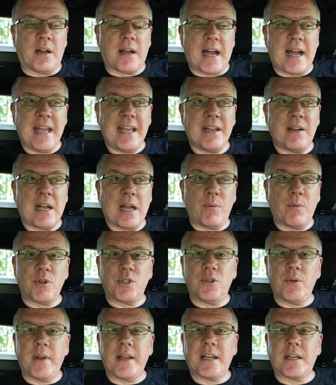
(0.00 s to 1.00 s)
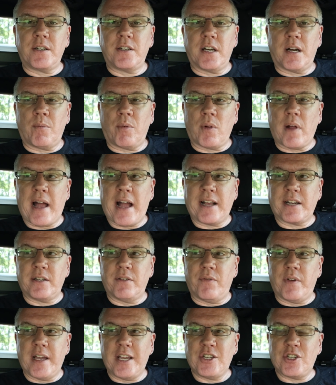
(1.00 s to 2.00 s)
I was doing a double
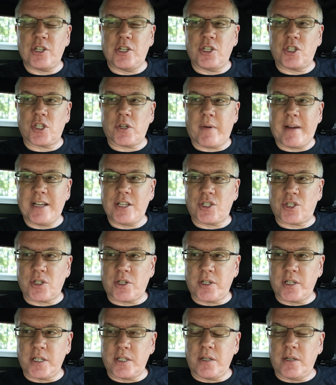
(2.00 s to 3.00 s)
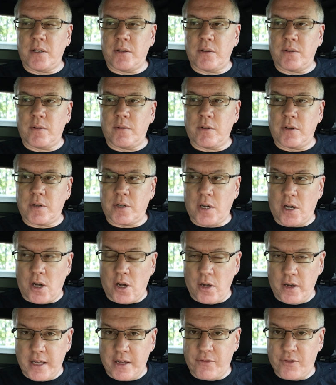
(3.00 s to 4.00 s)
activation. And so I had started
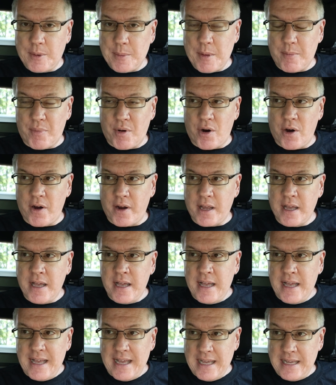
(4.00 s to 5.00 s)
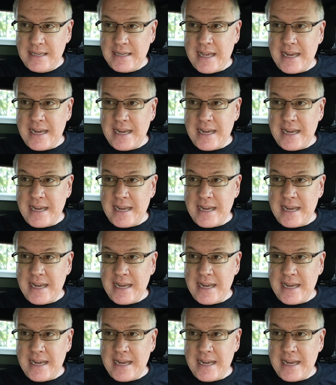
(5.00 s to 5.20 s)
calling from the park at